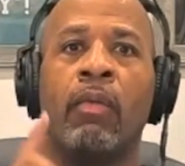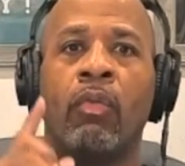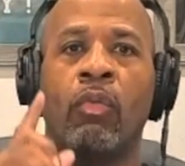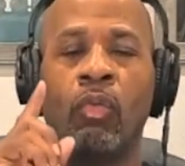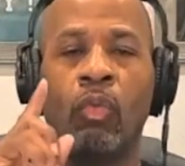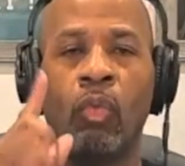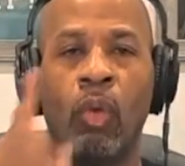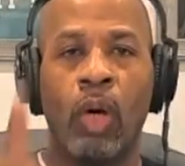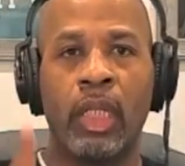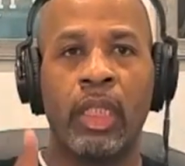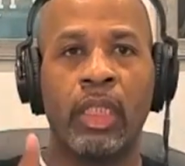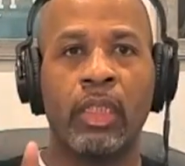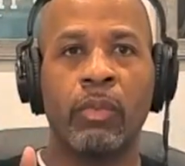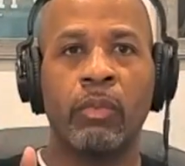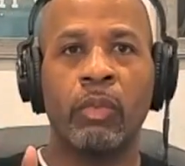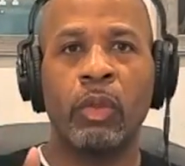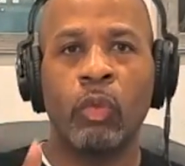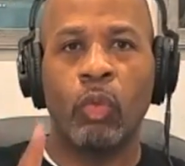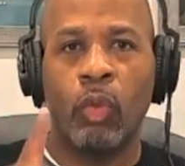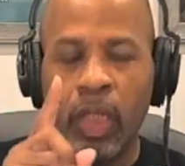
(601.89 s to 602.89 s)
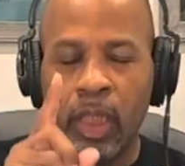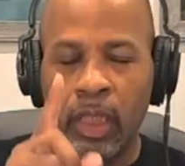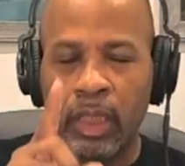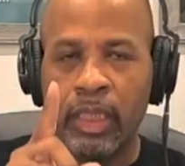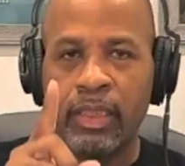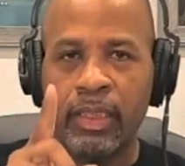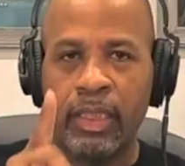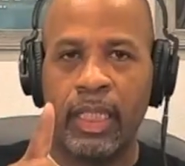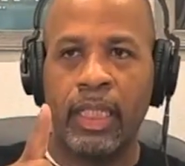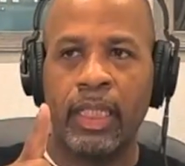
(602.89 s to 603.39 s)
One of
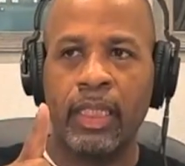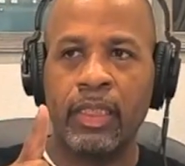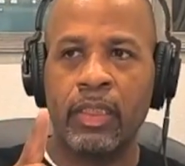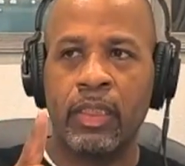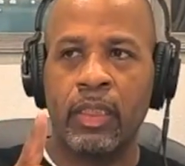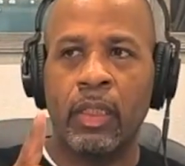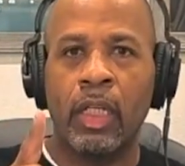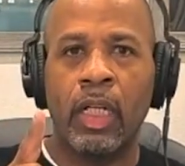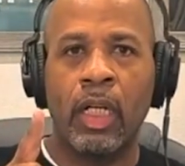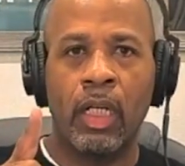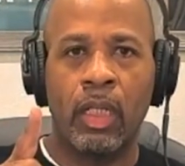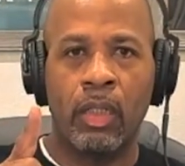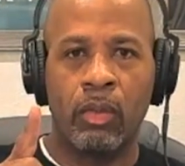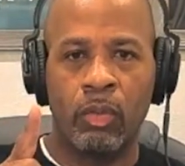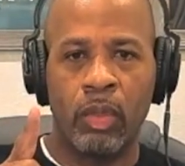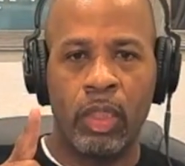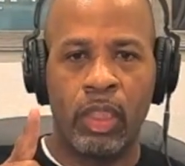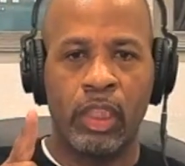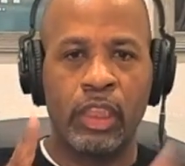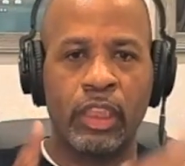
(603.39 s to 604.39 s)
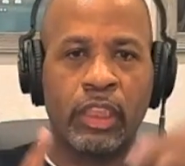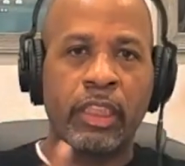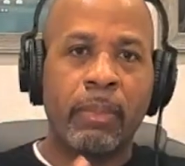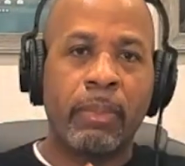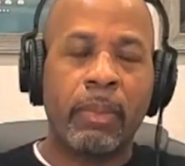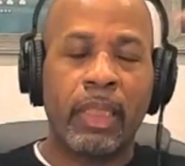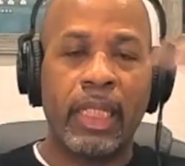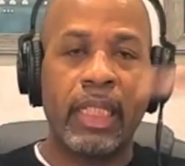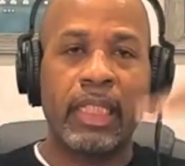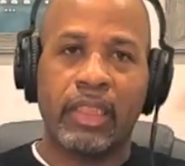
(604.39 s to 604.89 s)
the
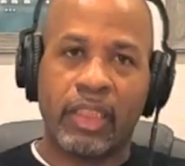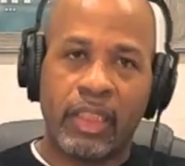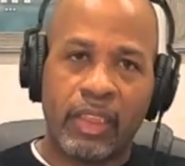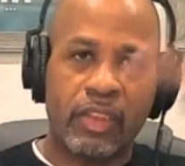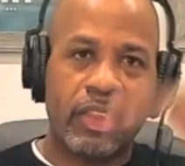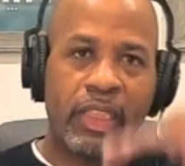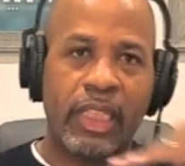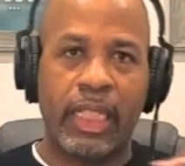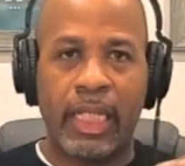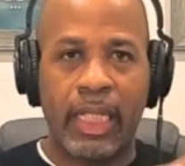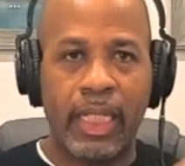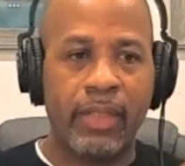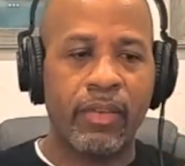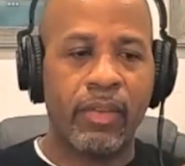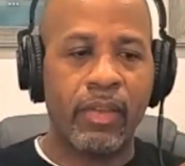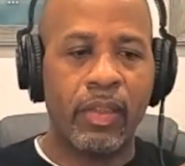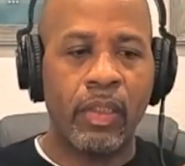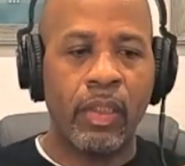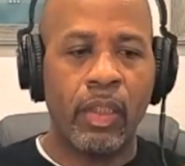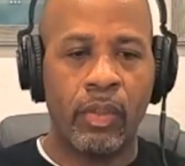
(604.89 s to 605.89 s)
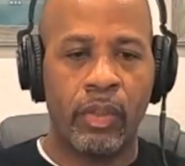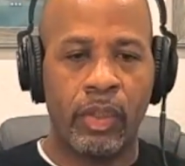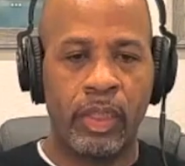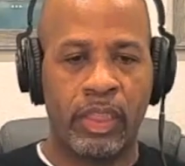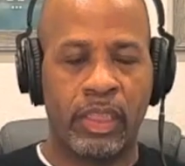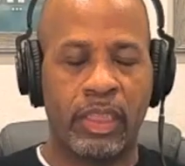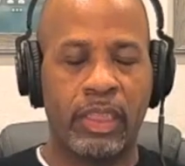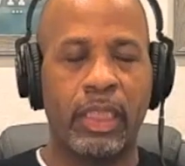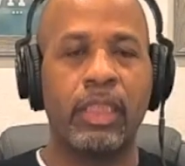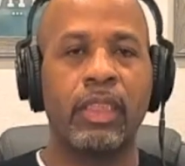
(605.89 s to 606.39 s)
stipulations in the
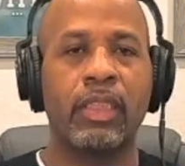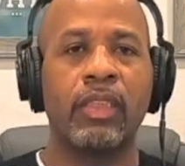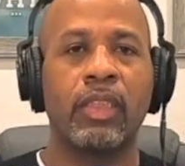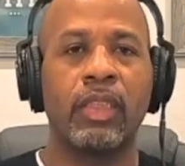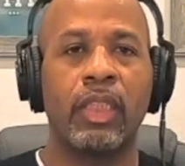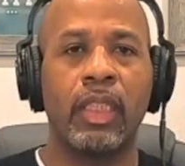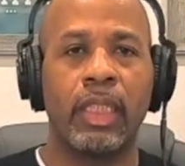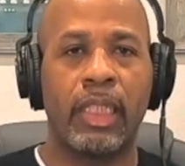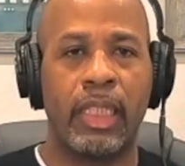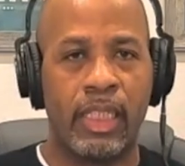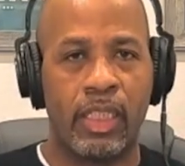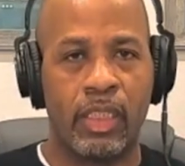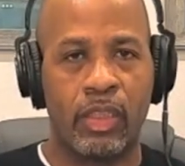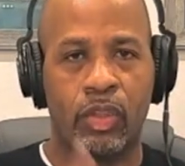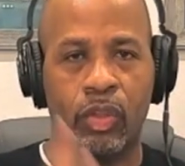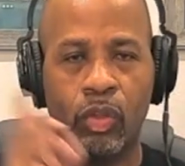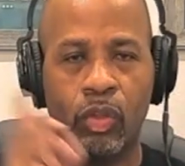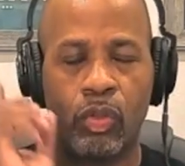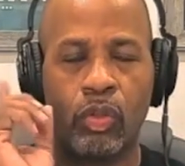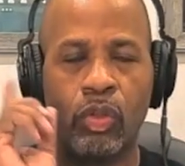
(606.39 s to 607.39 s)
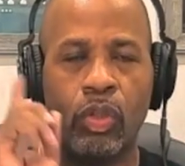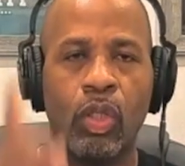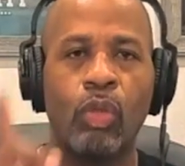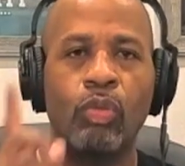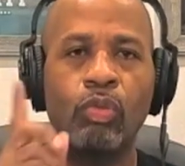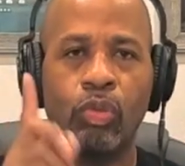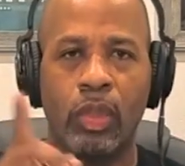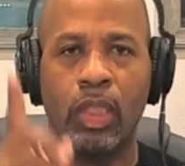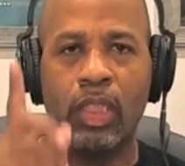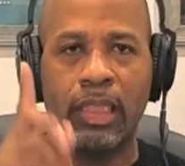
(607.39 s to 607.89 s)
sentencing is
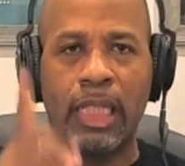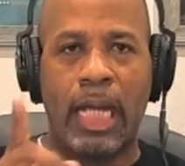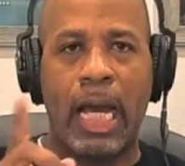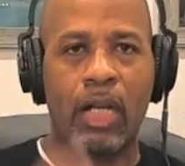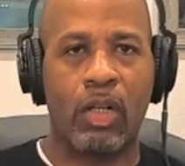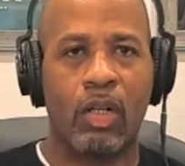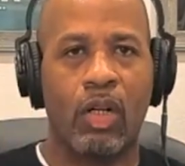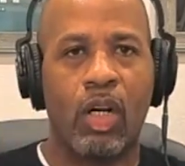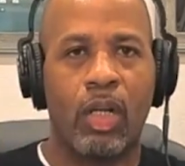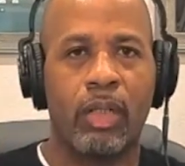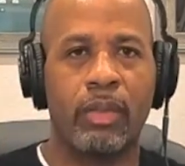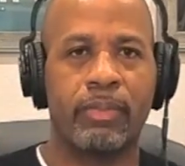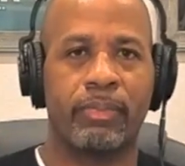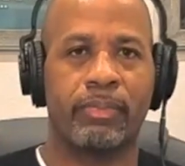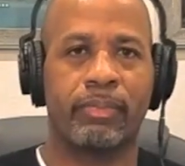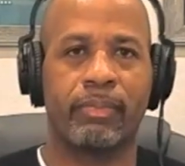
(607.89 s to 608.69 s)
no drugs or alcohol.